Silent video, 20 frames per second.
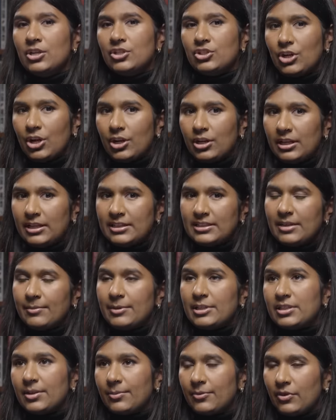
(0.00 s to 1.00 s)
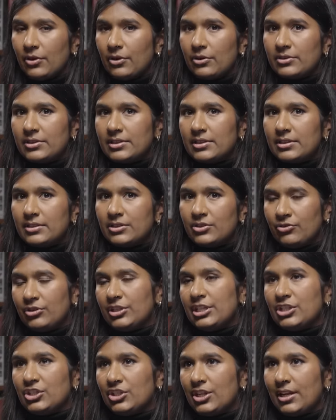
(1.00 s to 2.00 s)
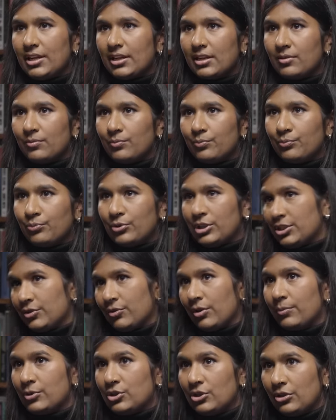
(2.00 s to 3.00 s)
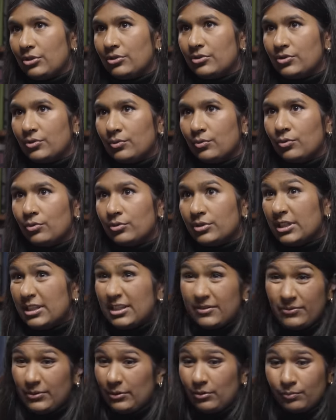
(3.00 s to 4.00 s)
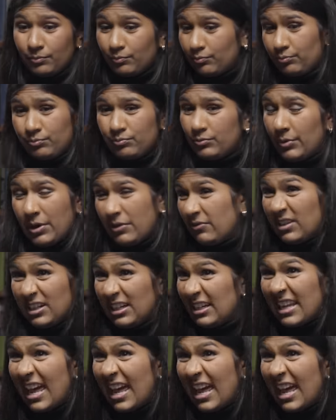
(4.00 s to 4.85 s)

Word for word: journalism and some of those strategic prescriptions, or did it feel perfectly